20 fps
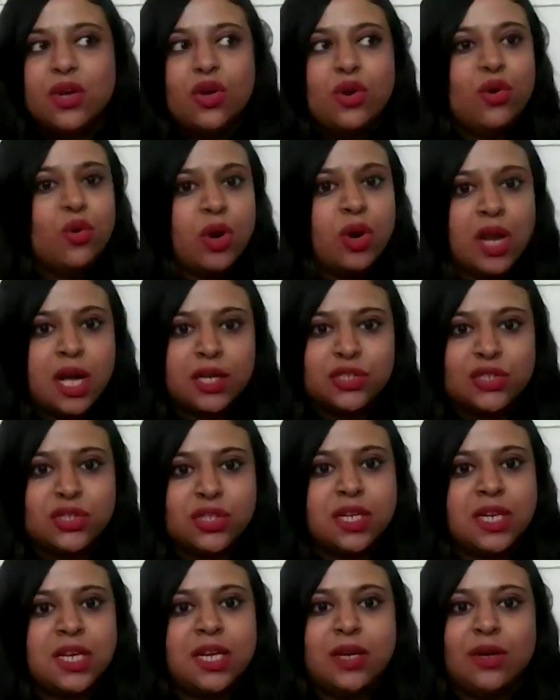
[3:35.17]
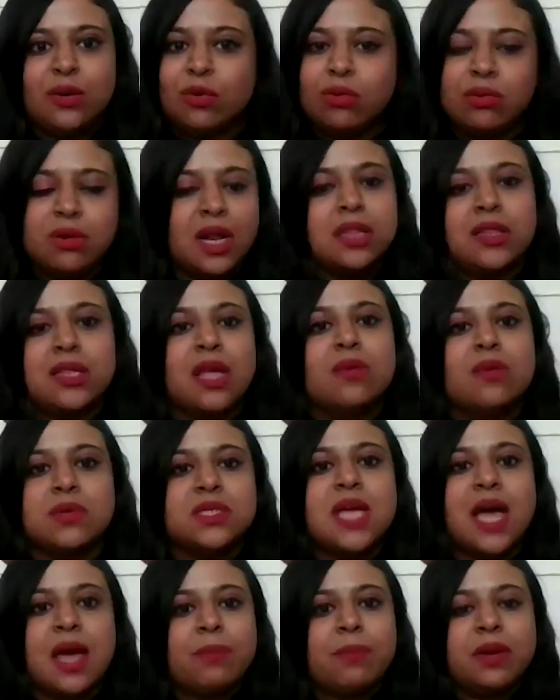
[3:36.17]
no luxury, nothing was
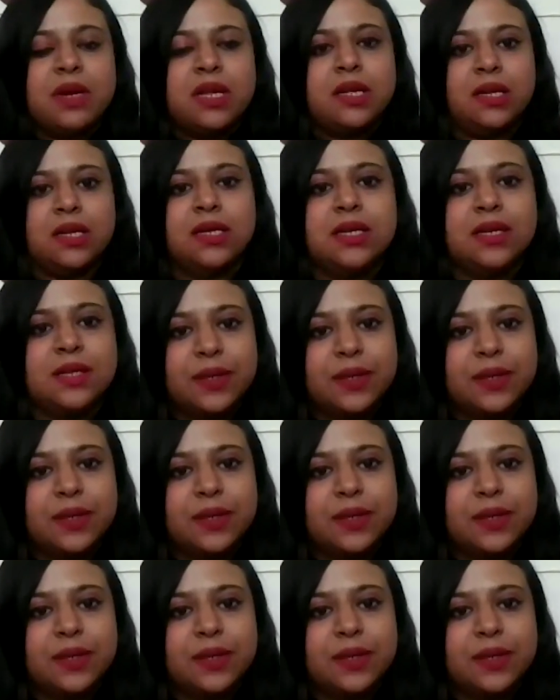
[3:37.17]
happening?